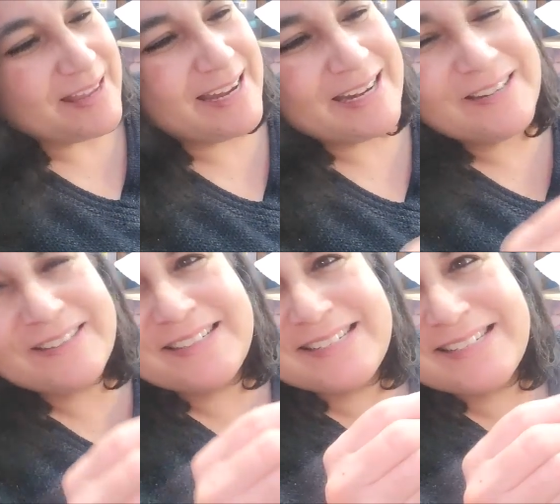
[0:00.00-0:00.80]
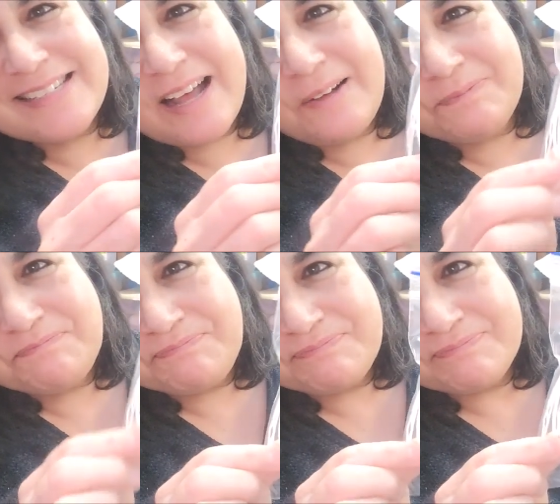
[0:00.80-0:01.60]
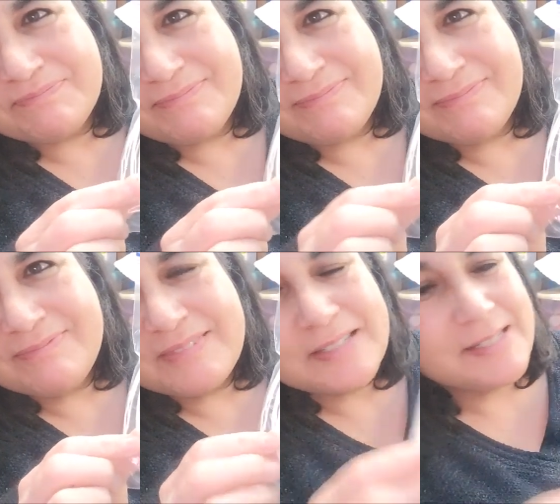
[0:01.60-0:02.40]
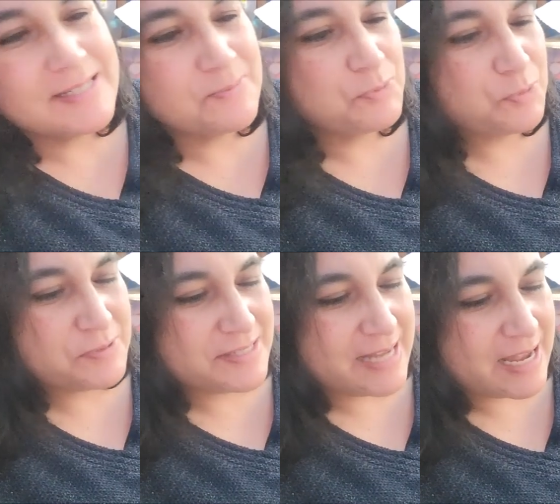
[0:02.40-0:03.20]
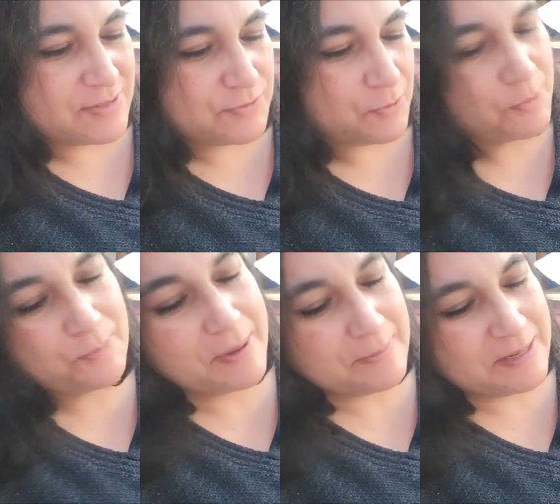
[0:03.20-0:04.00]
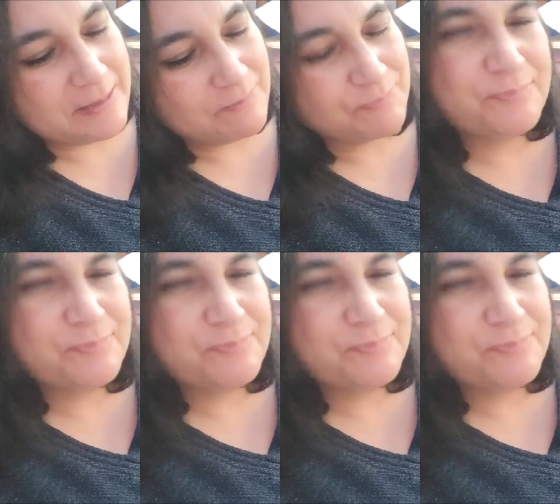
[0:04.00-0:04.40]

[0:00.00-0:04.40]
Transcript: here is um some twist ties, for, or baby